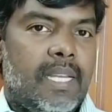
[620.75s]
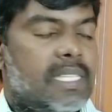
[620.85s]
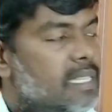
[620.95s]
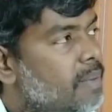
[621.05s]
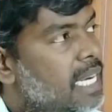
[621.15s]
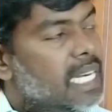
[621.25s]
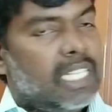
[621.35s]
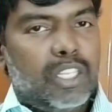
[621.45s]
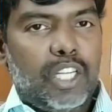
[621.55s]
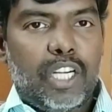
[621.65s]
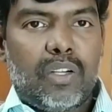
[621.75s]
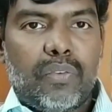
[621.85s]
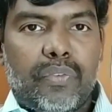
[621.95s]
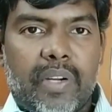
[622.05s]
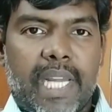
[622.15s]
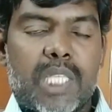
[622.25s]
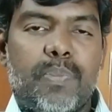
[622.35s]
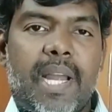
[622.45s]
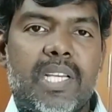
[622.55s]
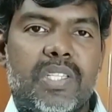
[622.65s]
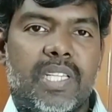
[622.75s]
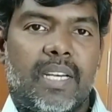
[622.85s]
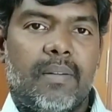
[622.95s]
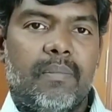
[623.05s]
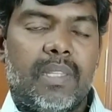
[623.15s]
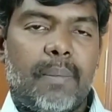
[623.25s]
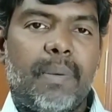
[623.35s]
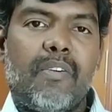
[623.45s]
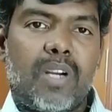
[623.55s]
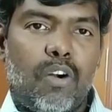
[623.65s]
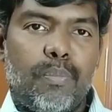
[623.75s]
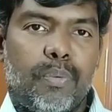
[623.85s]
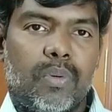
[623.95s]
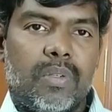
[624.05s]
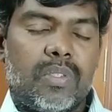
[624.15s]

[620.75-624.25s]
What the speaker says: Similarly, 3 to 4 expansion, the power output.